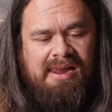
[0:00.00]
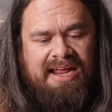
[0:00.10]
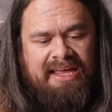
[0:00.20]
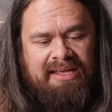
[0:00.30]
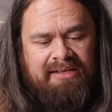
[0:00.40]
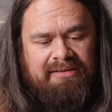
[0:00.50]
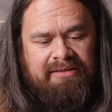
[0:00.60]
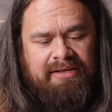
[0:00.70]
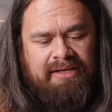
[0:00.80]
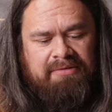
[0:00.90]
And,
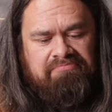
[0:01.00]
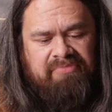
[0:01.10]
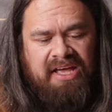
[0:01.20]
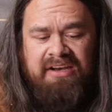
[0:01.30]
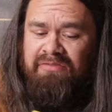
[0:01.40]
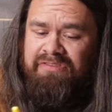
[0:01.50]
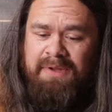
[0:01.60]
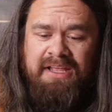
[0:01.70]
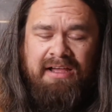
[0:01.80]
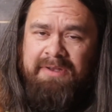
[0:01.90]
I don't know, for
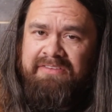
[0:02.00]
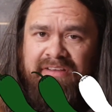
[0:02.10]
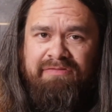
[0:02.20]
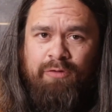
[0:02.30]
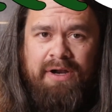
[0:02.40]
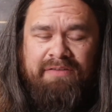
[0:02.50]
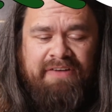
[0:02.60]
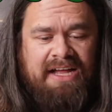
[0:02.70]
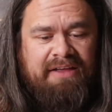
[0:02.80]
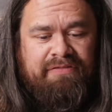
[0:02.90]
me, I'm going to say 4 out of
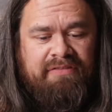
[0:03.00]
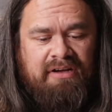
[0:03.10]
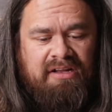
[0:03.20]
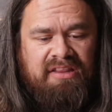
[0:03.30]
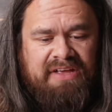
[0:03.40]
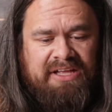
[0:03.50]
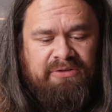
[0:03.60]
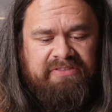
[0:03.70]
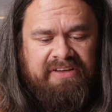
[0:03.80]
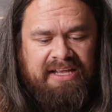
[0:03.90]
5 on the
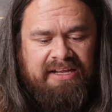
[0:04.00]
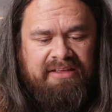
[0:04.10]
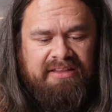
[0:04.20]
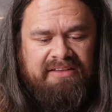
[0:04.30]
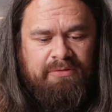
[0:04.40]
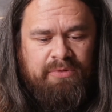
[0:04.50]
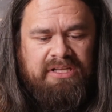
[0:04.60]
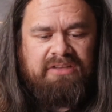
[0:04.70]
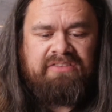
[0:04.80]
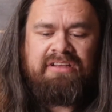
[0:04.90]
value side. I think that's a really
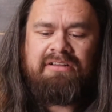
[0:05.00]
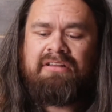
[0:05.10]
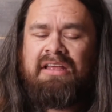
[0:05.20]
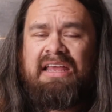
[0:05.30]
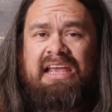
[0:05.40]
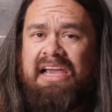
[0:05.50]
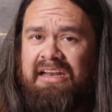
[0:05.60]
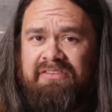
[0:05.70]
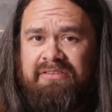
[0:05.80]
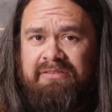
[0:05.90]
good deal. And
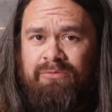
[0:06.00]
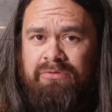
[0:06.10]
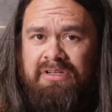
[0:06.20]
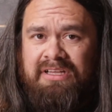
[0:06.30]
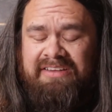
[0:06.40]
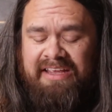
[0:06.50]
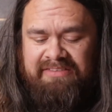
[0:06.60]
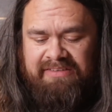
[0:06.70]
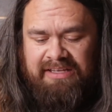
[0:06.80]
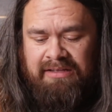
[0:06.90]
it's really
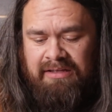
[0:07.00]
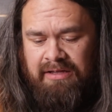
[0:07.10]
tasty.